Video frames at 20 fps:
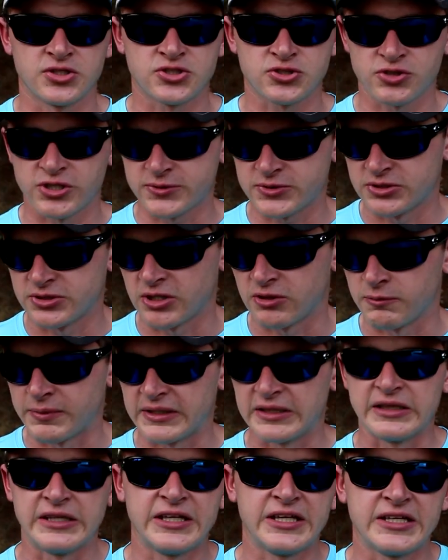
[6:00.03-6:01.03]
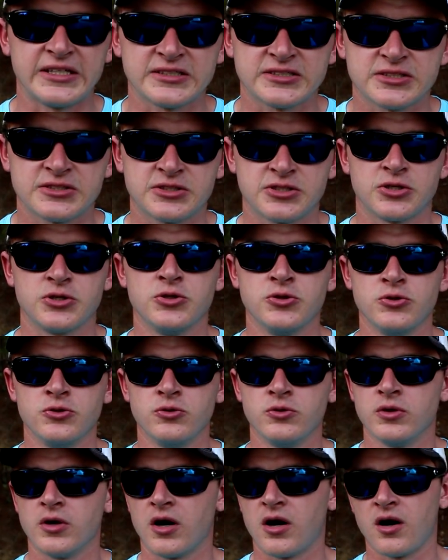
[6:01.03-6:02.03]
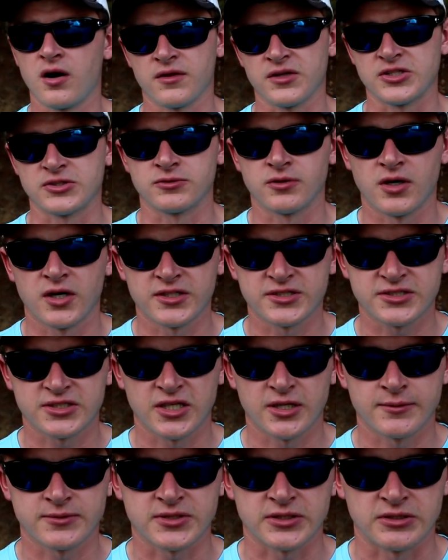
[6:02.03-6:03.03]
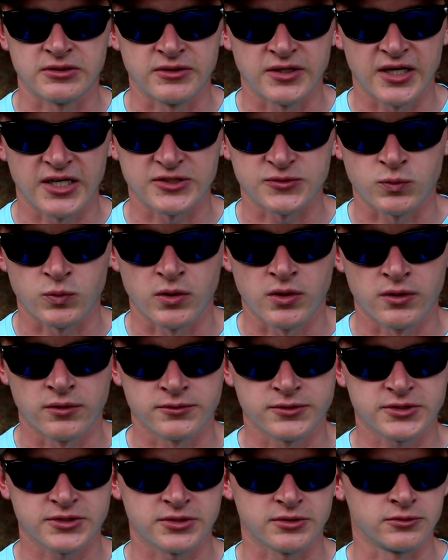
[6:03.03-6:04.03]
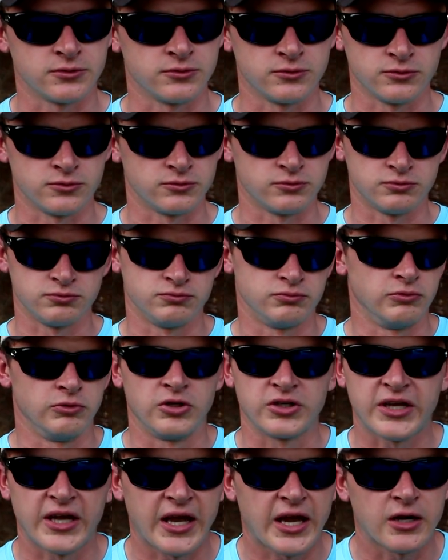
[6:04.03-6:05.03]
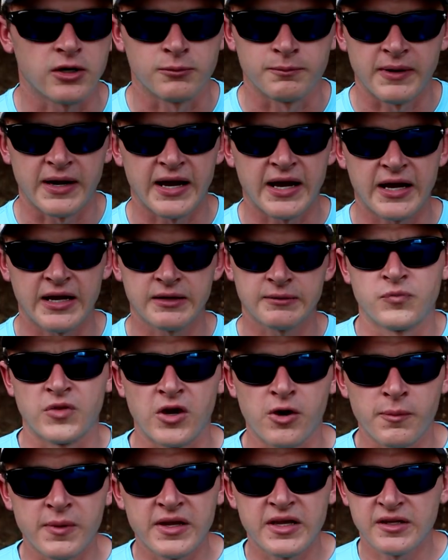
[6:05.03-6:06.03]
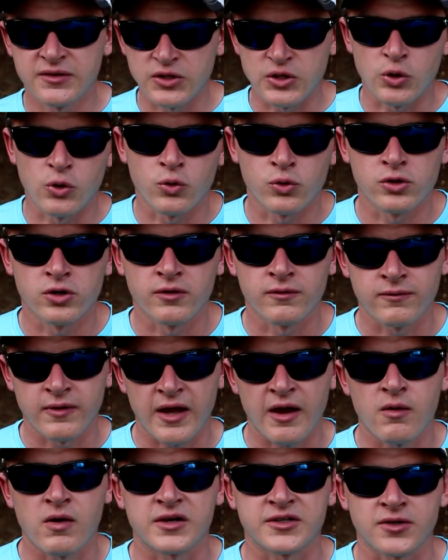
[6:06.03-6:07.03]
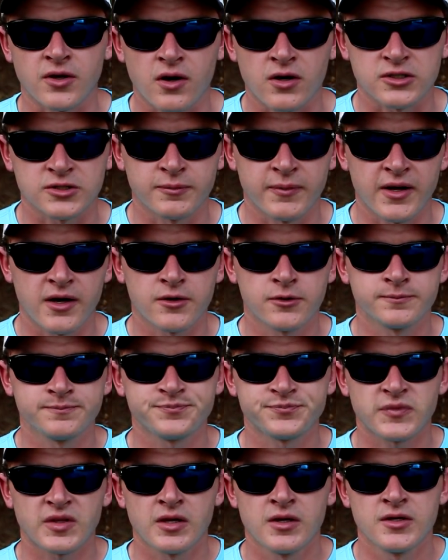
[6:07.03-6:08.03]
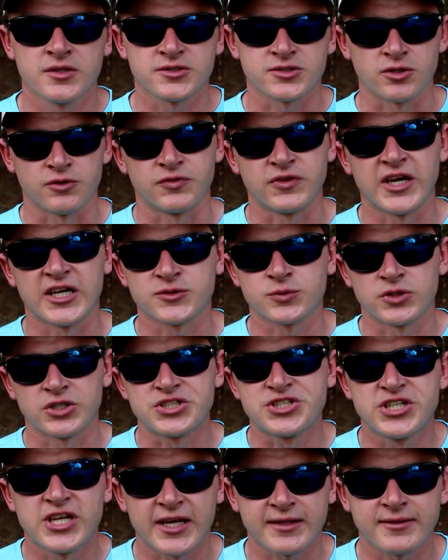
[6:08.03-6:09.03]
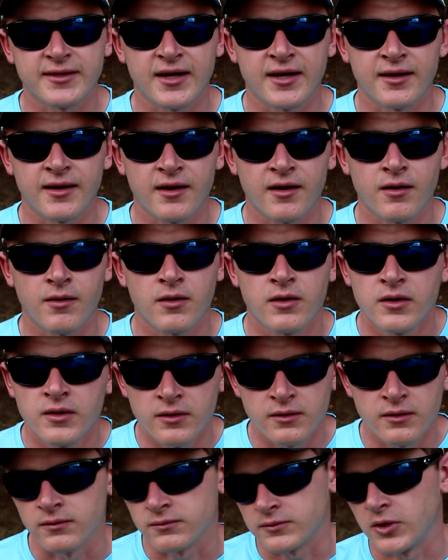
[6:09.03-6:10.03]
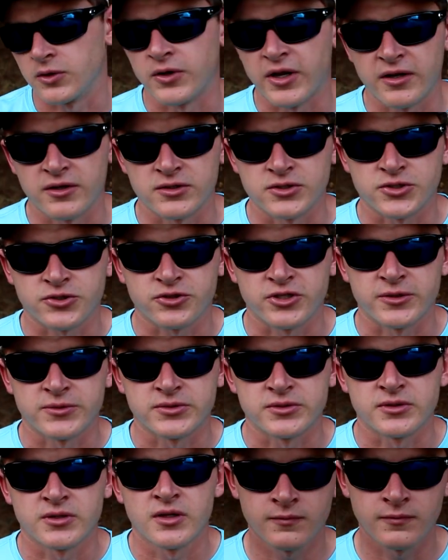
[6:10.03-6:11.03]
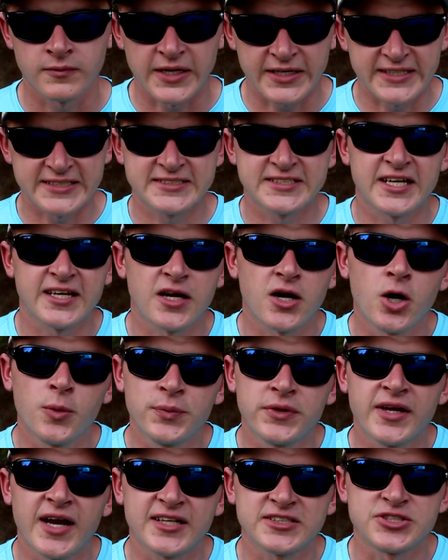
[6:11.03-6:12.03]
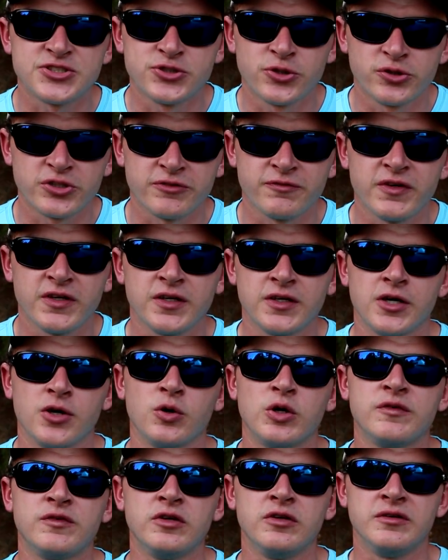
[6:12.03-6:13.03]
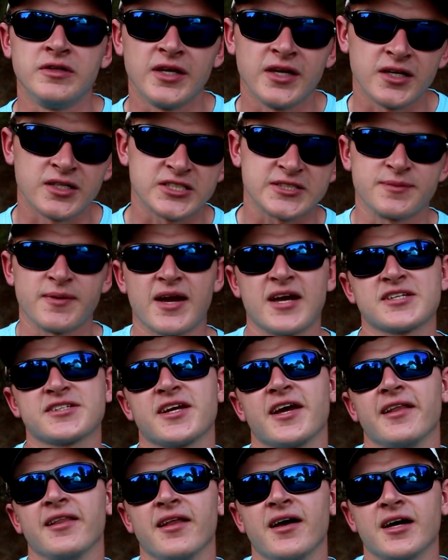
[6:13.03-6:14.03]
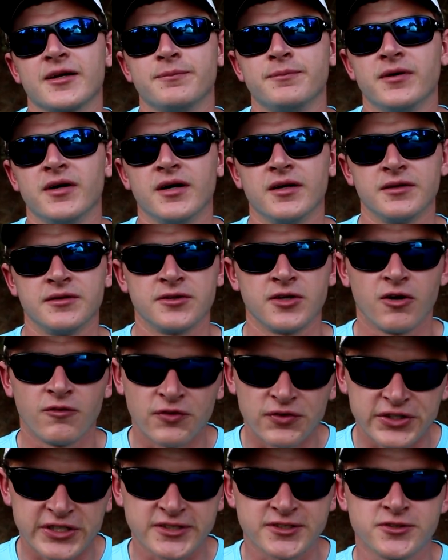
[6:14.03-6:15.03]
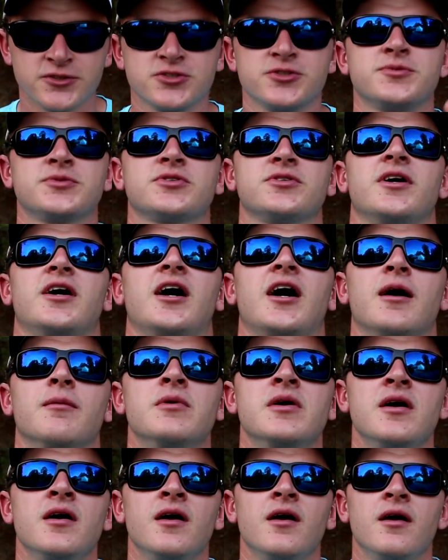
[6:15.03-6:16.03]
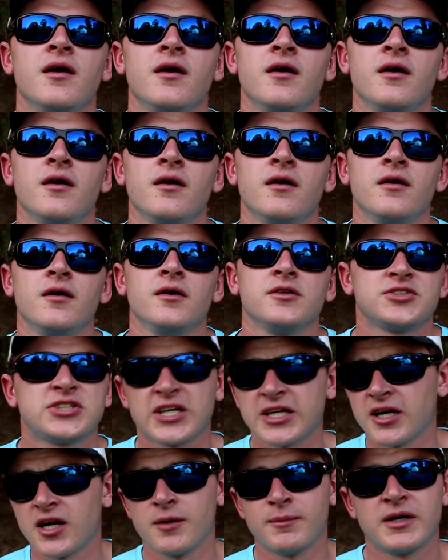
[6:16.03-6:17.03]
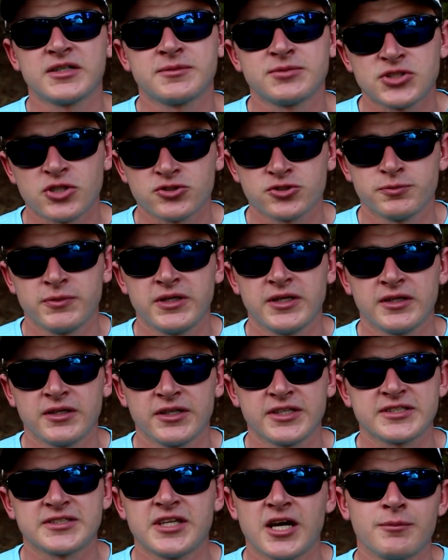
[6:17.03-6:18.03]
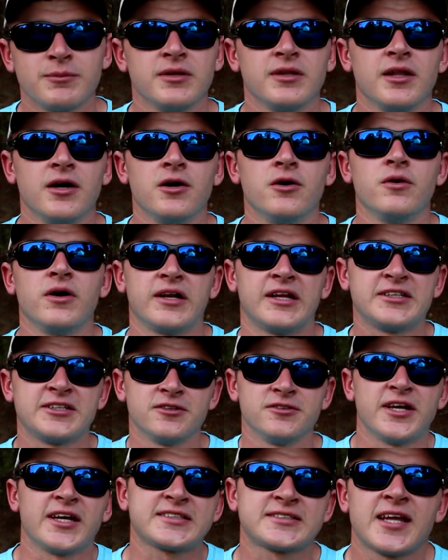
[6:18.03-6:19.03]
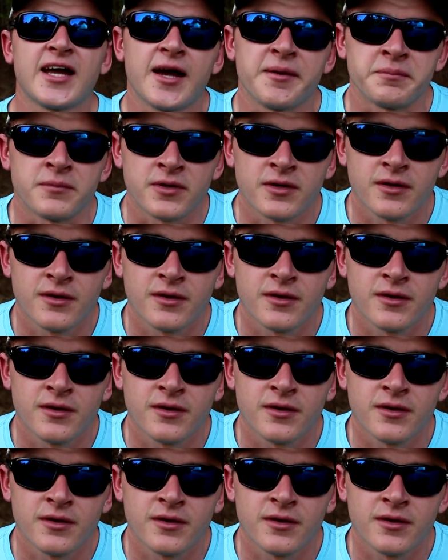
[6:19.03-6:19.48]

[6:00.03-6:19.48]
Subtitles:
description, there will be links to all these rod setups that you guys want to look at or buy. They'll be in the order of how I talked about them. So if you guys want to check that out, go down in the description. Like I said, I hope you guys enjoyed the video. If you did, smash that like button. Don't forget to subscribe. Check out all my social media links down below. And until next time,